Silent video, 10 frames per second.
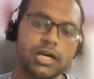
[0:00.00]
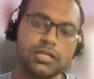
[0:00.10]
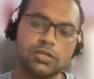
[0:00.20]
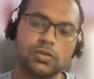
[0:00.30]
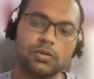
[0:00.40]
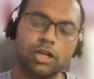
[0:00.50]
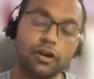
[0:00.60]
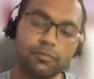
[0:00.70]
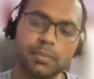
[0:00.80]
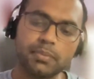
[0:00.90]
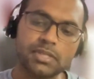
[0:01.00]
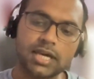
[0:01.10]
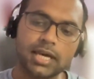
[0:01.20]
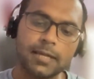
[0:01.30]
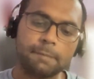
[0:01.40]
So a lot of people
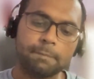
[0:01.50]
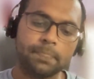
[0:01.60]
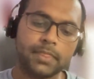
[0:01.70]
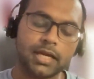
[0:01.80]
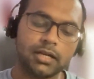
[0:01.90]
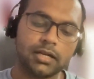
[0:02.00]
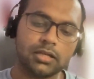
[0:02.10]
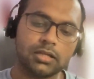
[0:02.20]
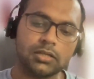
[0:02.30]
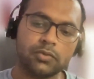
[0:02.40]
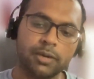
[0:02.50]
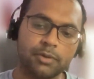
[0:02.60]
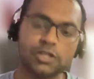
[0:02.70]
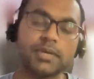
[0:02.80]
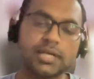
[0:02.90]
say that when a
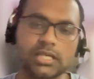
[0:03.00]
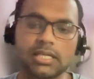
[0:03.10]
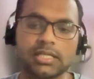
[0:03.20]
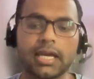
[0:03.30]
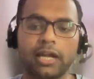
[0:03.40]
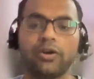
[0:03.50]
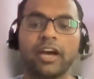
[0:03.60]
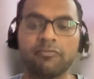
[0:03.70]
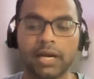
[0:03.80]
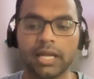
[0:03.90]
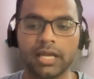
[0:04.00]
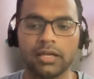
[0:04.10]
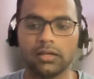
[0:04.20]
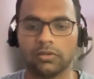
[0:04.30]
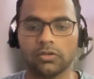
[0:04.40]
prospect says, hey, I don't have
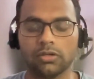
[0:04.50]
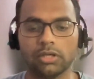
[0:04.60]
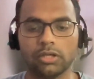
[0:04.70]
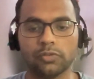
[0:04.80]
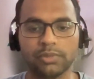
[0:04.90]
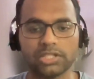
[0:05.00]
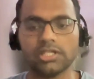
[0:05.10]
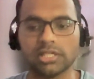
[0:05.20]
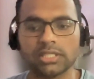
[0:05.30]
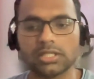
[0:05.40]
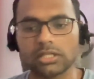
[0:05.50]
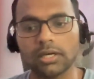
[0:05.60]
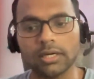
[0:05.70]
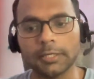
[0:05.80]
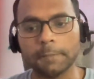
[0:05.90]
money to purchase
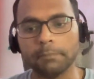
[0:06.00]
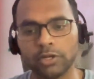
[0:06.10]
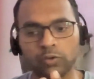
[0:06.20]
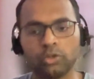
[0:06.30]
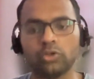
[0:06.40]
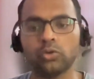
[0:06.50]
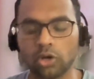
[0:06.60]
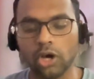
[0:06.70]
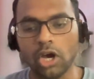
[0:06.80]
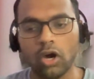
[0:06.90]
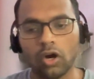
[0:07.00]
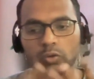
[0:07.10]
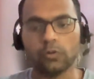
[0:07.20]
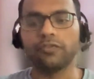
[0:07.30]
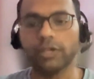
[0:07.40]
a new tool, or to
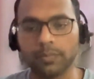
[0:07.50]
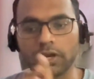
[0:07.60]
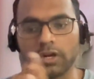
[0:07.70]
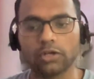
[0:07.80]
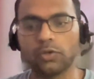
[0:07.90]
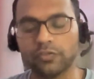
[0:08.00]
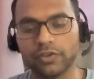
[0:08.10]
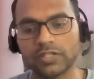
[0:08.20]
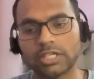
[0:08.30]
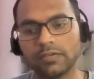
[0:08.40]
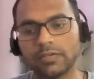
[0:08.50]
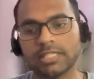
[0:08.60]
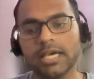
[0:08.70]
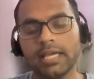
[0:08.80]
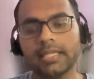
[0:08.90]
go for your product, or go for your
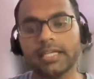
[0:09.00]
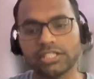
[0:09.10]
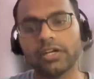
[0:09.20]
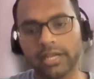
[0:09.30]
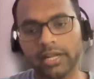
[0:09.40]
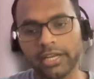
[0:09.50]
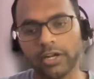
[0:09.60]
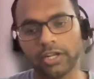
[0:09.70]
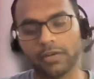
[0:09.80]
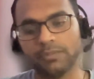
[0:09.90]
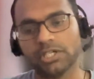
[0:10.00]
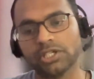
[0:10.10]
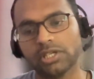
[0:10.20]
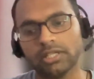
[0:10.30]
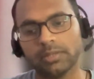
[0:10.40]
service, that's not really not an
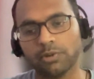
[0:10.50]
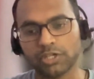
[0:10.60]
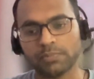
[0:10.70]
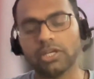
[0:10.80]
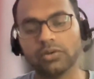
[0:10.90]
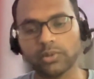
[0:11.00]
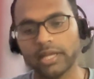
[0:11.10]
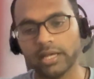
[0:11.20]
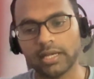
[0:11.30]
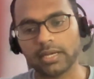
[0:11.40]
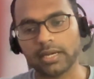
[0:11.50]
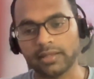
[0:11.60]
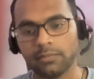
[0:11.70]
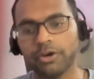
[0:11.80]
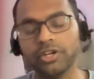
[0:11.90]
objection. The prospect over there at
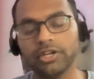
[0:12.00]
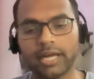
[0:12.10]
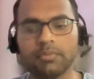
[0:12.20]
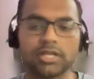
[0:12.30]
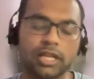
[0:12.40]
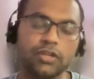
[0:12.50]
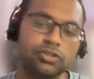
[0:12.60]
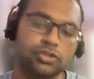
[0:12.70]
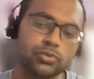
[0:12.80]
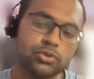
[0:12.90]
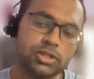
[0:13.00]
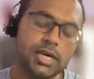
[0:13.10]
that point in time is telling you the truth.